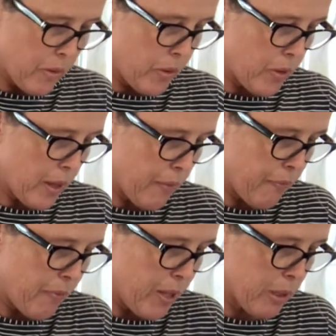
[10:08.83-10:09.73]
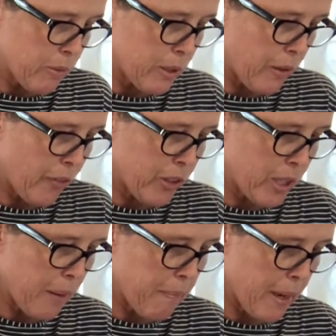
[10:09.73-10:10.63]
if this was your first
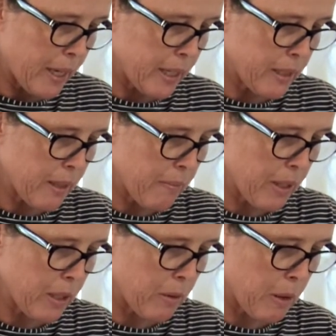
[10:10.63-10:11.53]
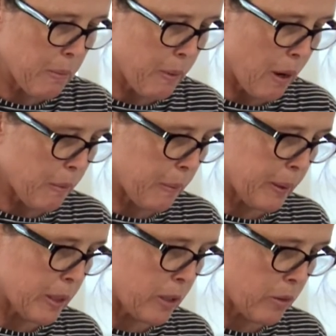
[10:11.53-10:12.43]
time making something, you could probably
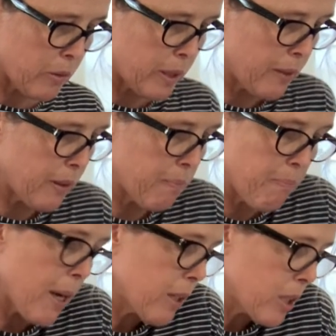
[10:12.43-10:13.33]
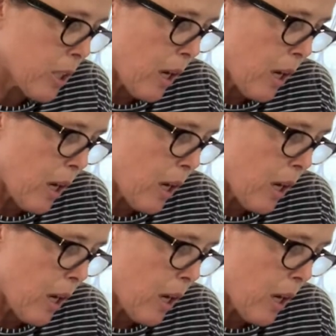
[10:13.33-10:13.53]
do even better job.